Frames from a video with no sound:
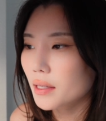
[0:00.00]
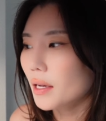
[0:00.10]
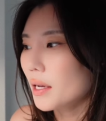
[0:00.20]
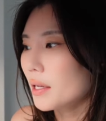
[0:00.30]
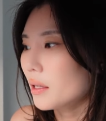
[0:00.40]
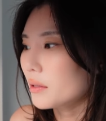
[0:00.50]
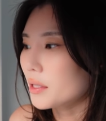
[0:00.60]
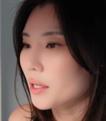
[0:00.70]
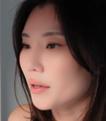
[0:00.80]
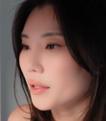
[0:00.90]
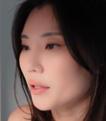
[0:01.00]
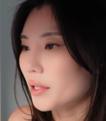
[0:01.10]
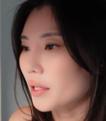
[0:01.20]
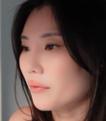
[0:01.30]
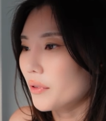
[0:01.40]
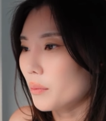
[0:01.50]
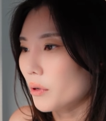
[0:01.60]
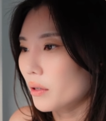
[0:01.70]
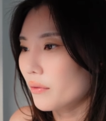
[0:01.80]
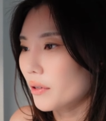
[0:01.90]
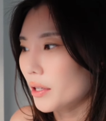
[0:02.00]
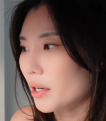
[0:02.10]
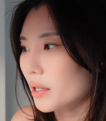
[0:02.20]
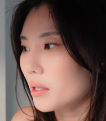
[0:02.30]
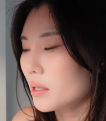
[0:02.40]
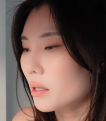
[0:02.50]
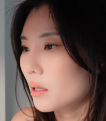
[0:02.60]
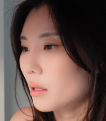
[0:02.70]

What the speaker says: tight and I'll just go ahead and create a few more for you guys.